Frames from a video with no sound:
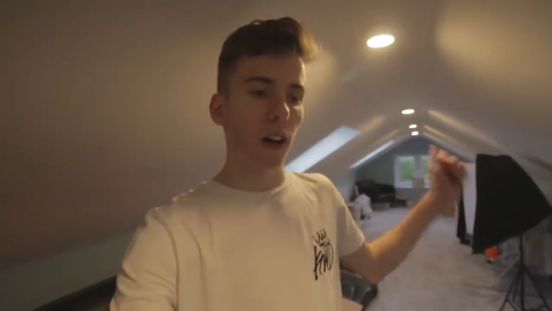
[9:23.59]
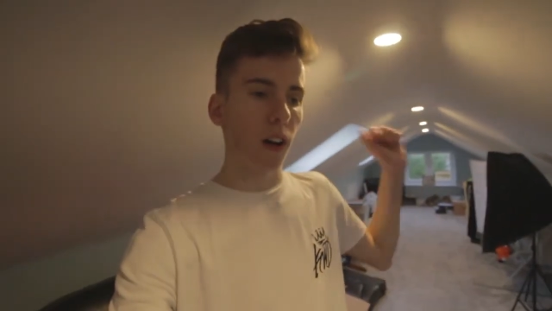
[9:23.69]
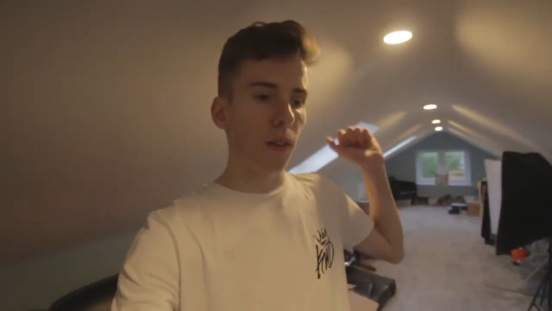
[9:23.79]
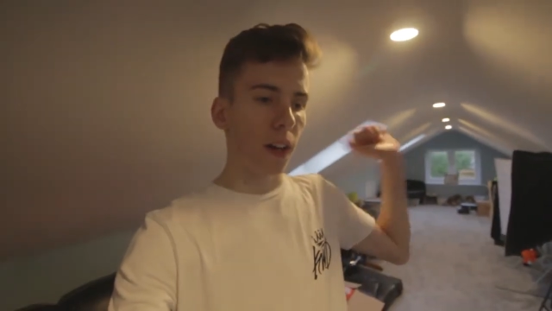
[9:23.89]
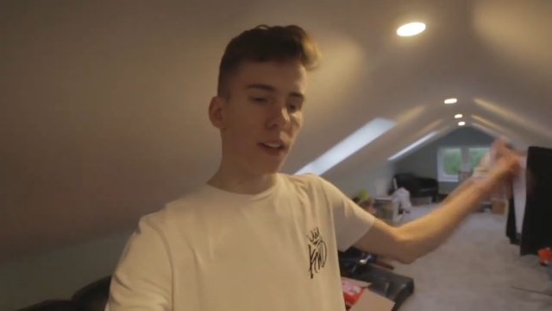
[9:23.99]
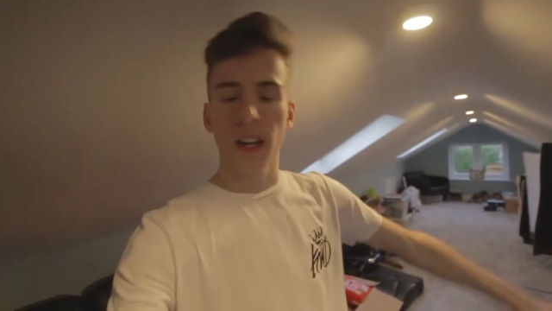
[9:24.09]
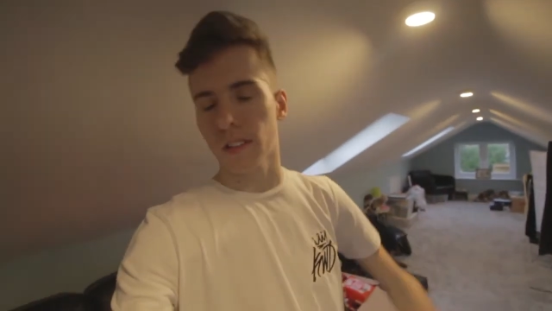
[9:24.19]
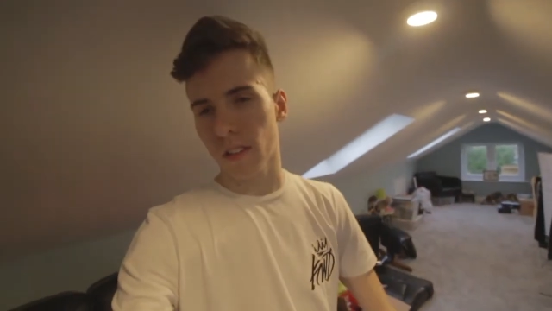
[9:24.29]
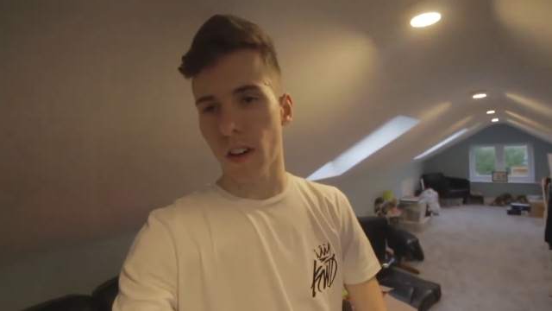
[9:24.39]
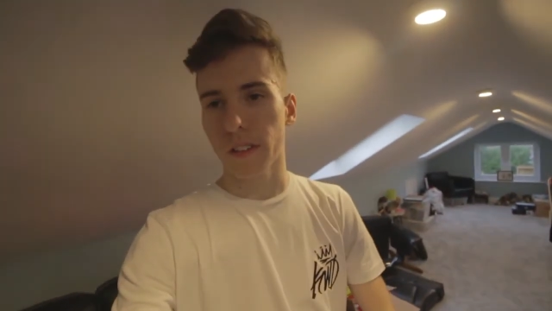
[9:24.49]
And
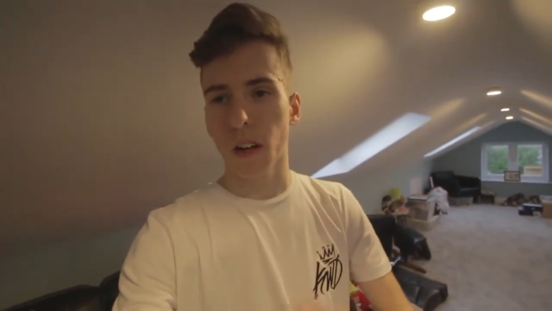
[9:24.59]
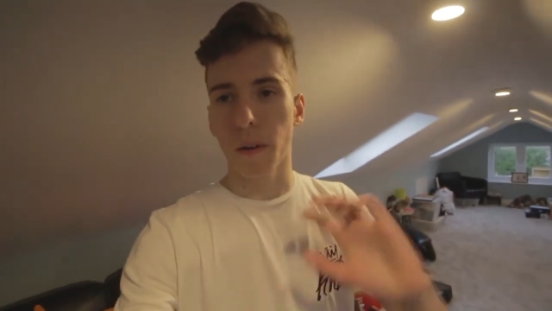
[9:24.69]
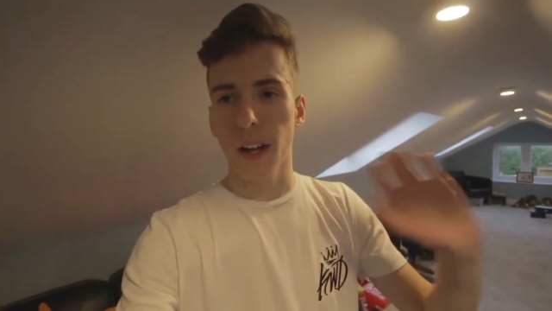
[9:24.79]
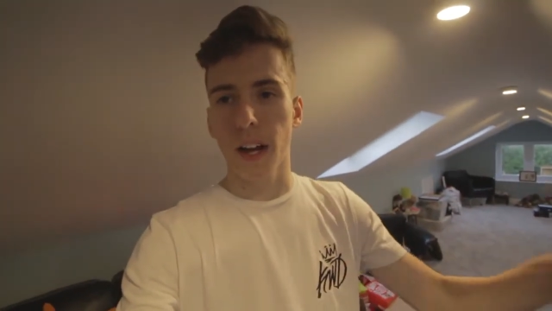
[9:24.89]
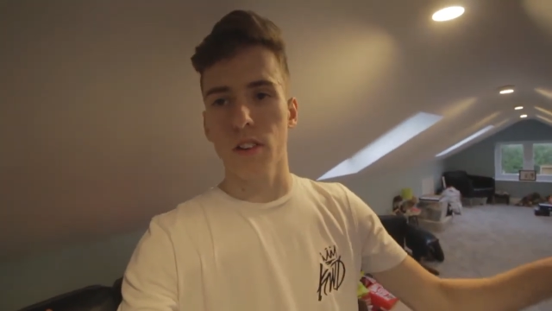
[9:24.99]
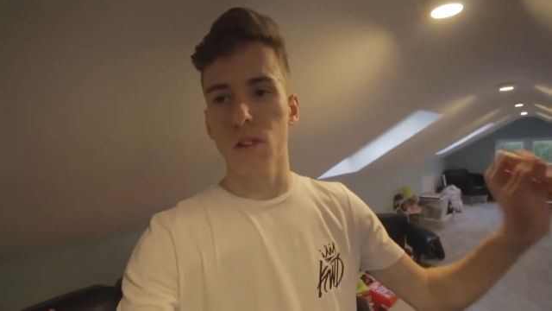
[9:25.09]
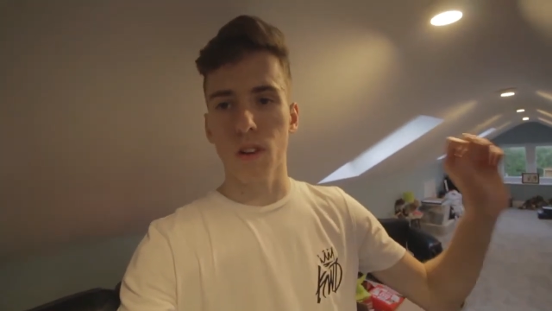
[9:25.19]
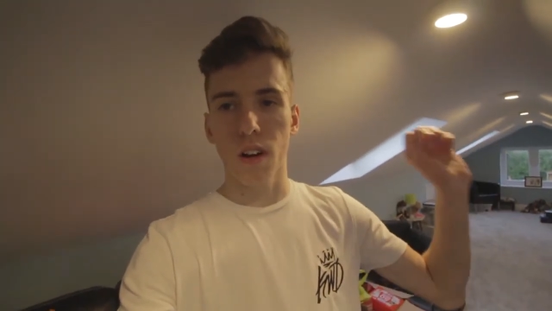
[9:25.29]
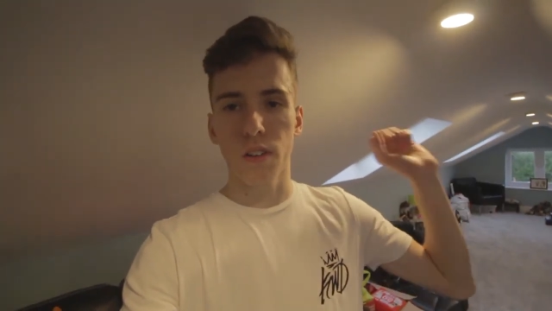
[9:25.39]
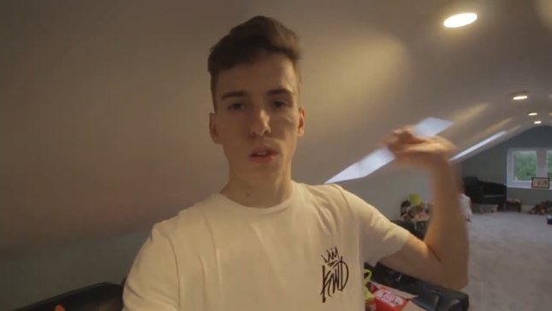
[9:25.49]
yes, guys, I will catch you
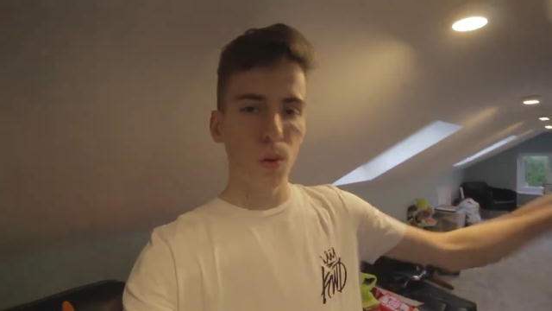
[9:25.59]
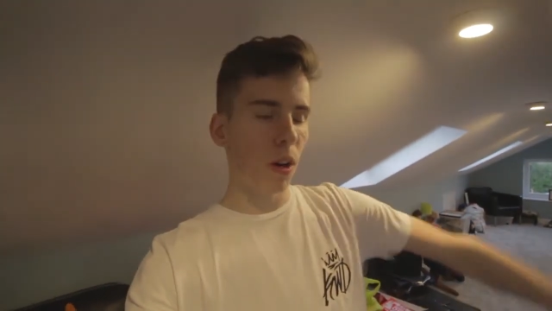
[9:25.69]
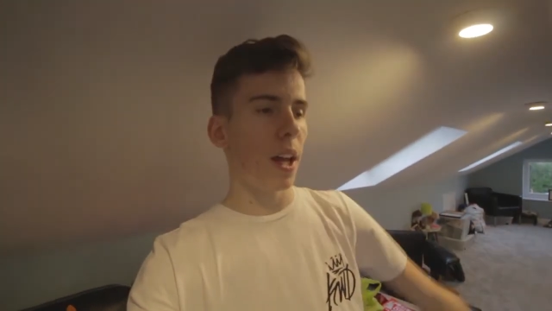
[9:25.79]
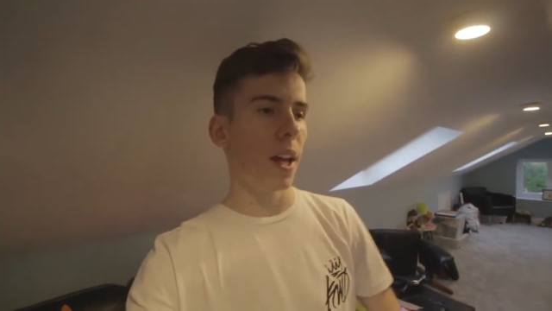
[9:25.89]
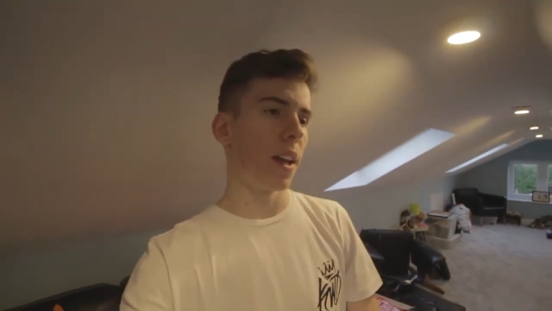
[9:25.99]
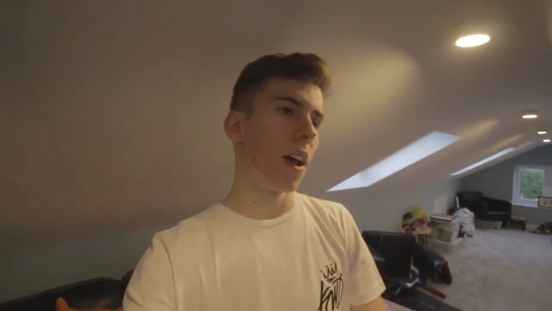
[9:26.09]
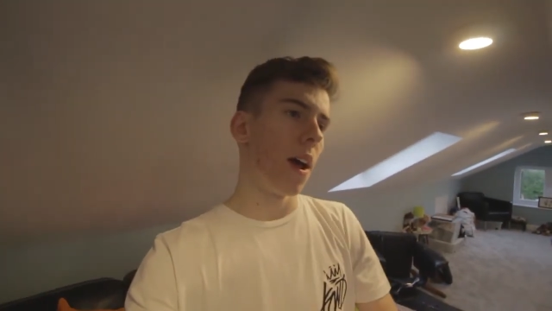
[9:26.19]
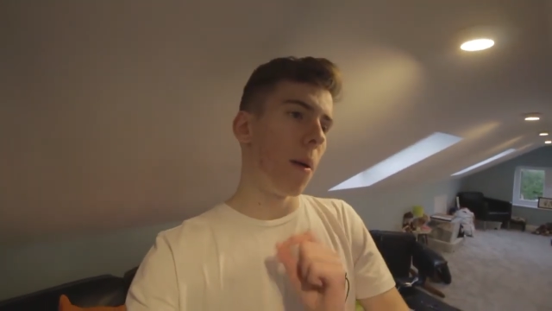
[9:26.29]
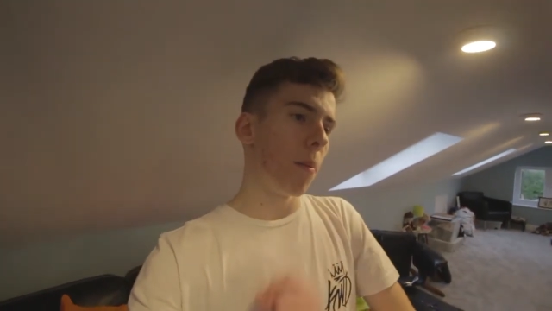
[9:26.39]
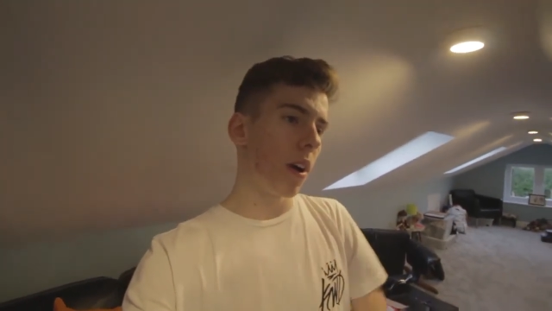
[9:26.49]
guys all in
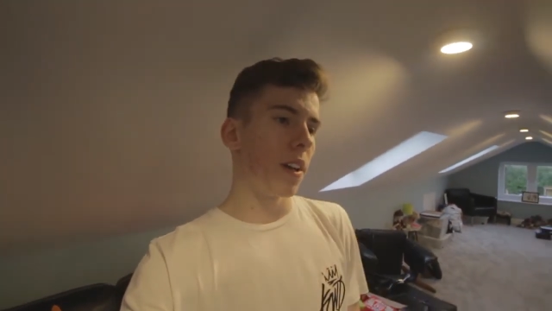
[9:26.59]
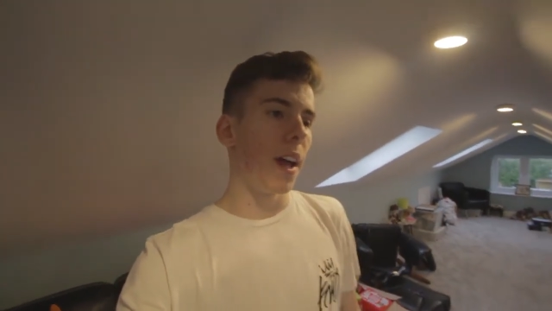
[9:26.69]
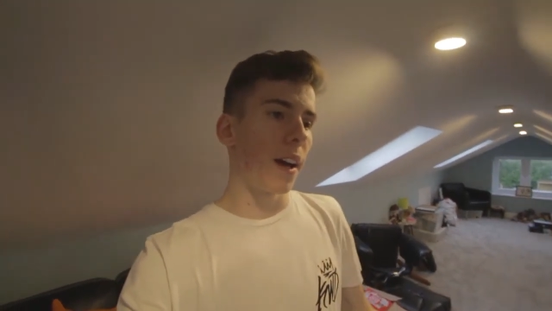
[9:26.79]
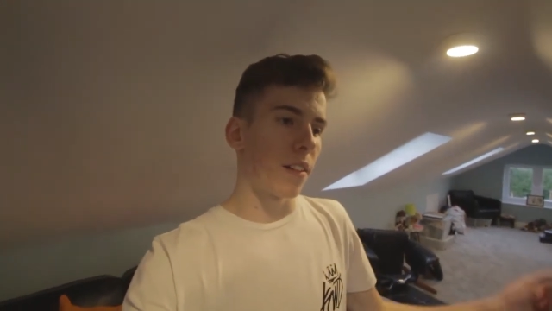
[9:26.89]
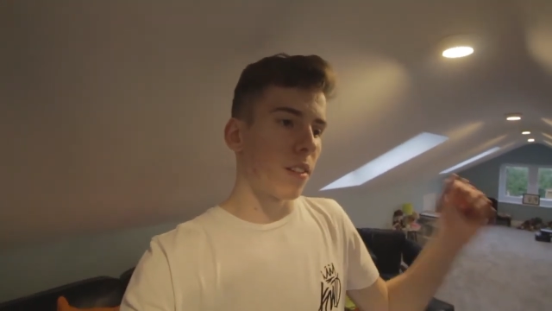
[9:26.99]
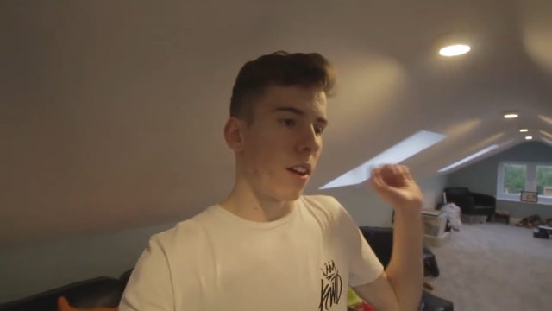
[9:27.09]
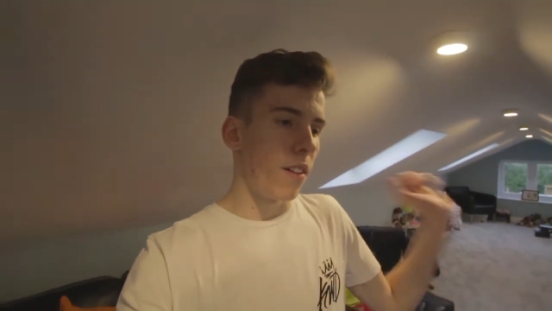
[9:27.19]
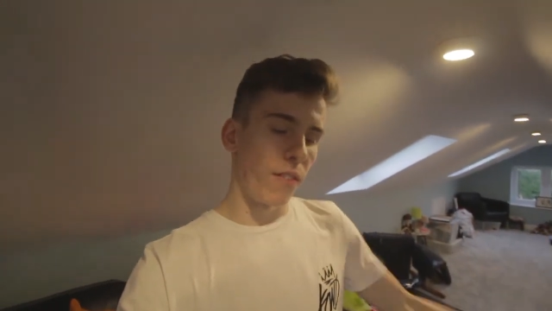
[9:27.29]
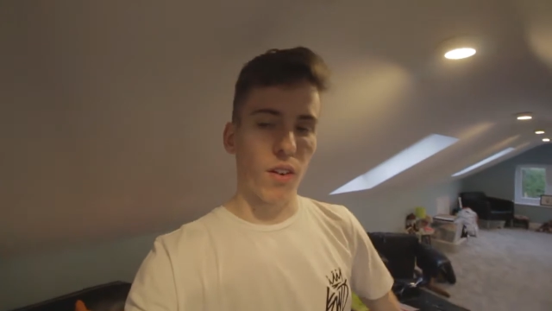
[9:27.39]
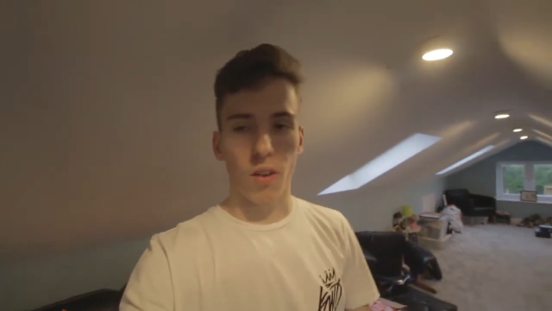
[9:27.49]
my next
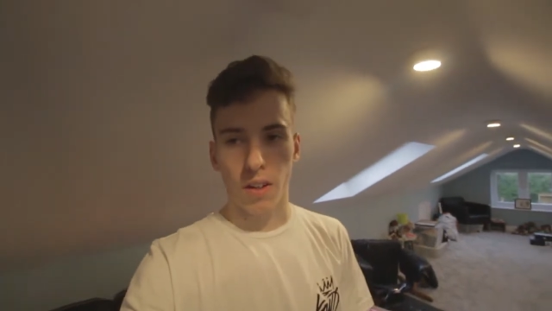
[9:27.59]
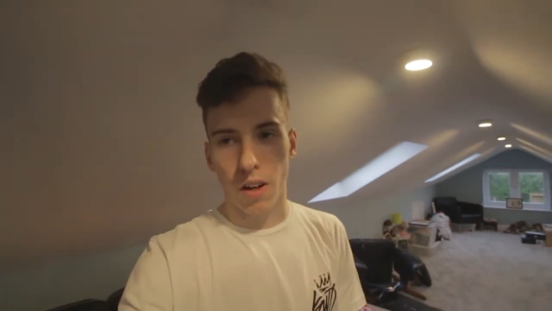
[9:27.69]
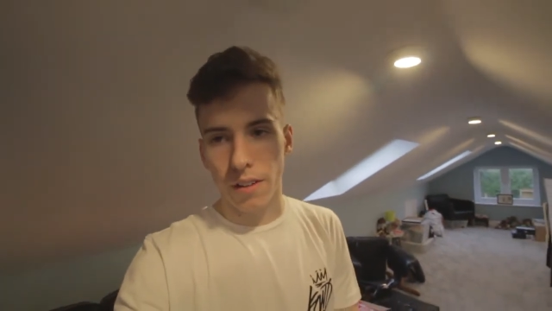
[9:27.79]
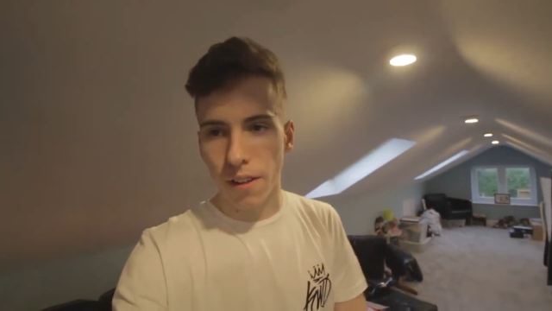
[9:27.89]
vlog, guys.